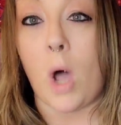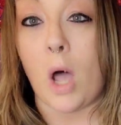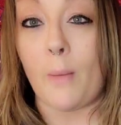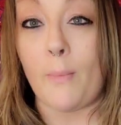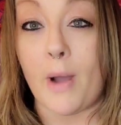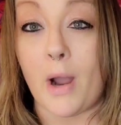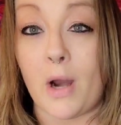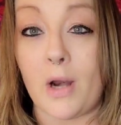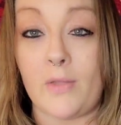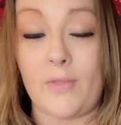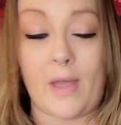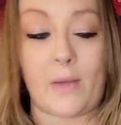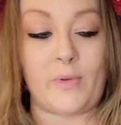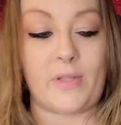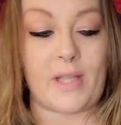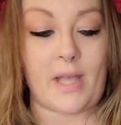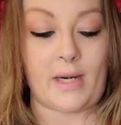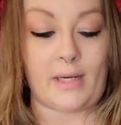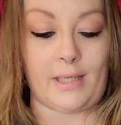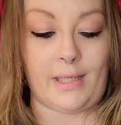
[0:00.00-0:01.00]
Walmart that
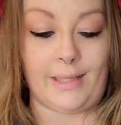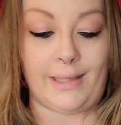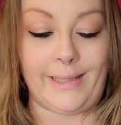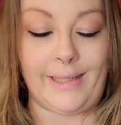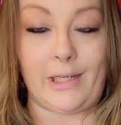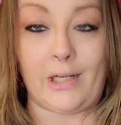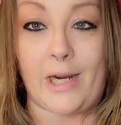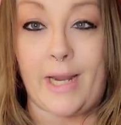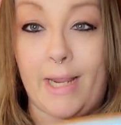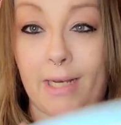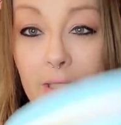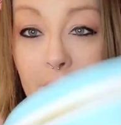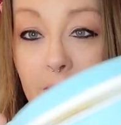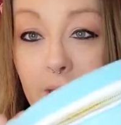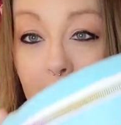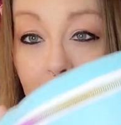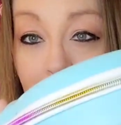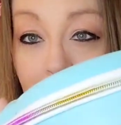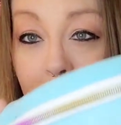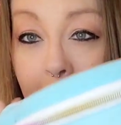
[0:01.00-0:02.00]
was on
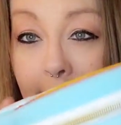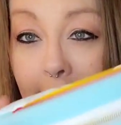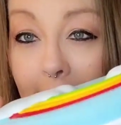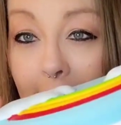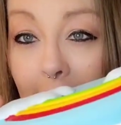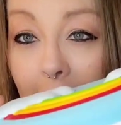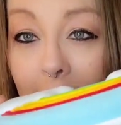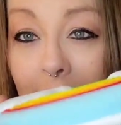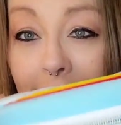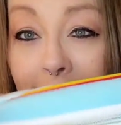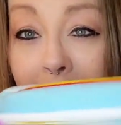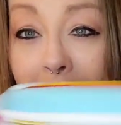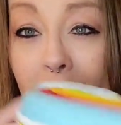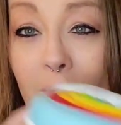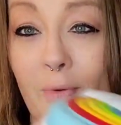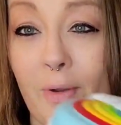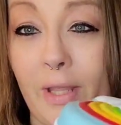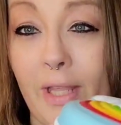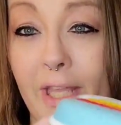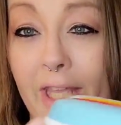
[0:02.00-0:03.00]
clearance, and it's got
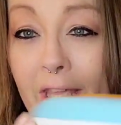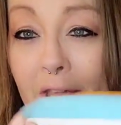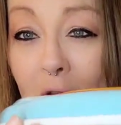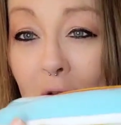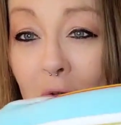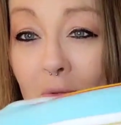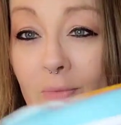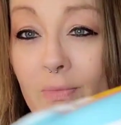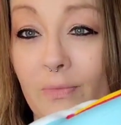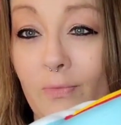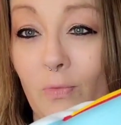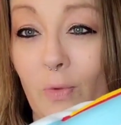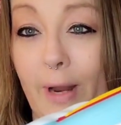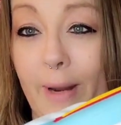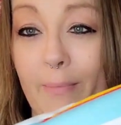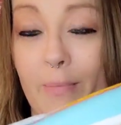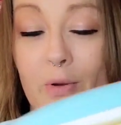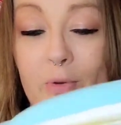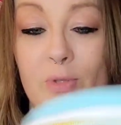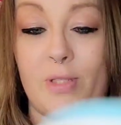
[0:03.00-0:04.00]
a really cute
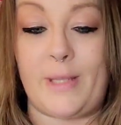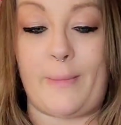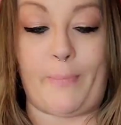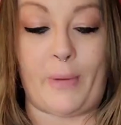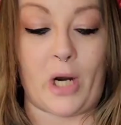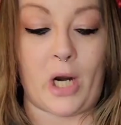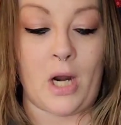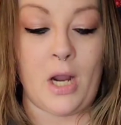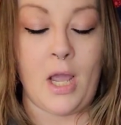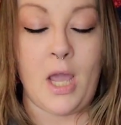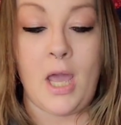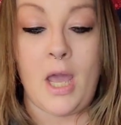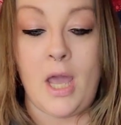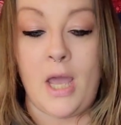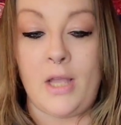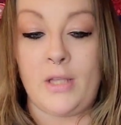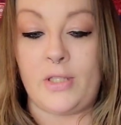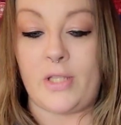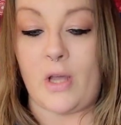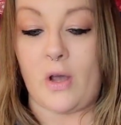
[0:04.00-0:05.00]
rainbow zipper.
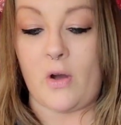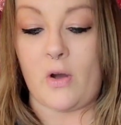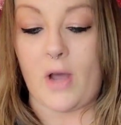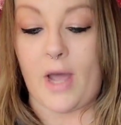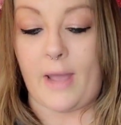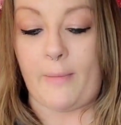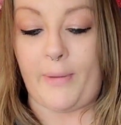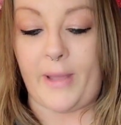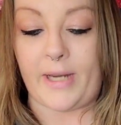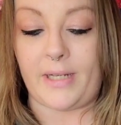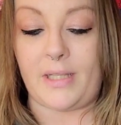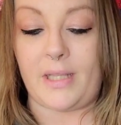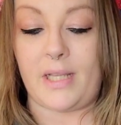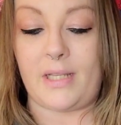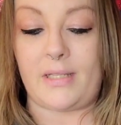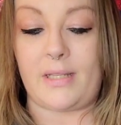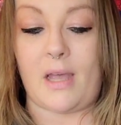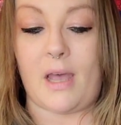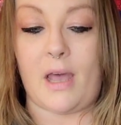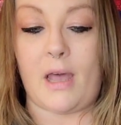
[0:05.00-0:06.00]
So I picked
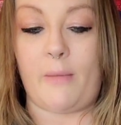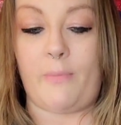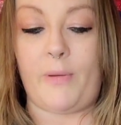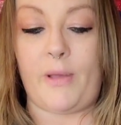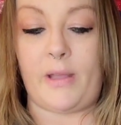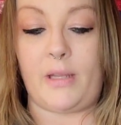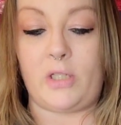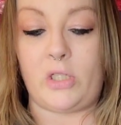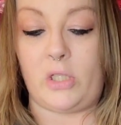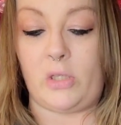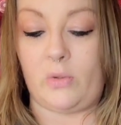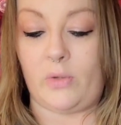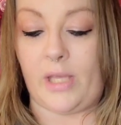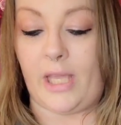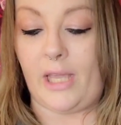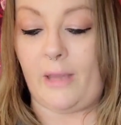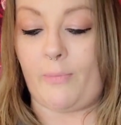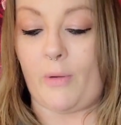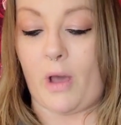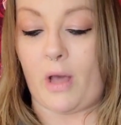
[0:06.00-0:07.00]
this up to
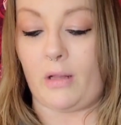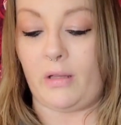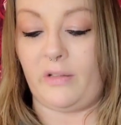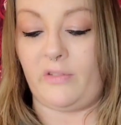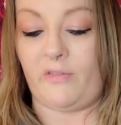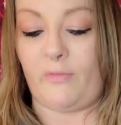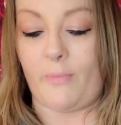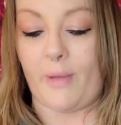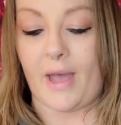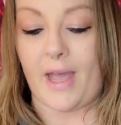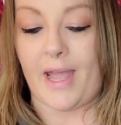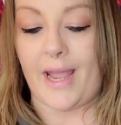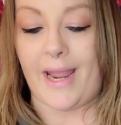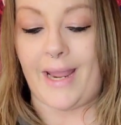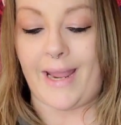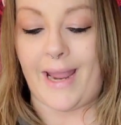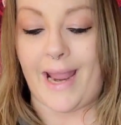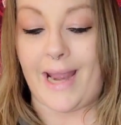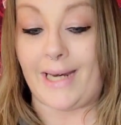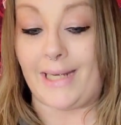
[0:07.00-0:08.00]
keep all of
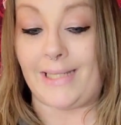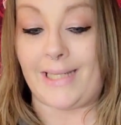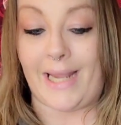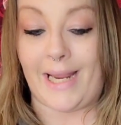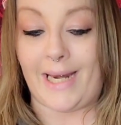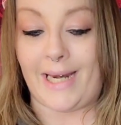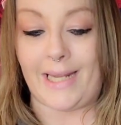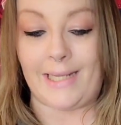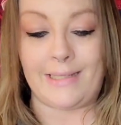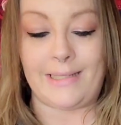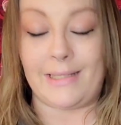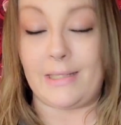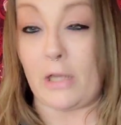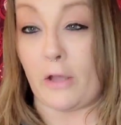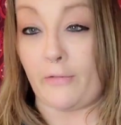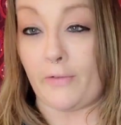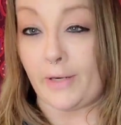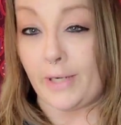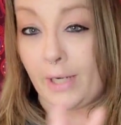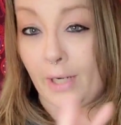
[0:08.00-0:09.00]
my annotating
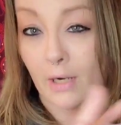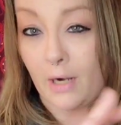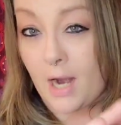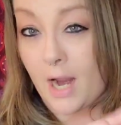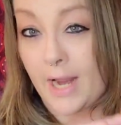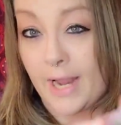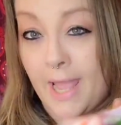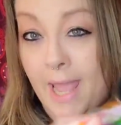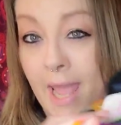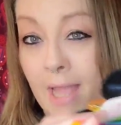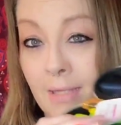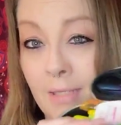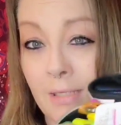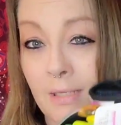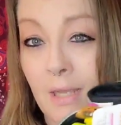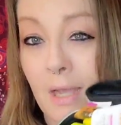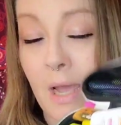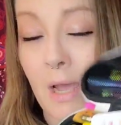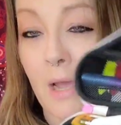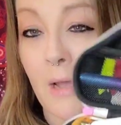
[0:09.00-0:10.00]
stuff in here, I
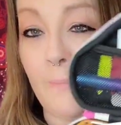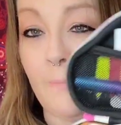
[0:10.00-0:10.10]
guess,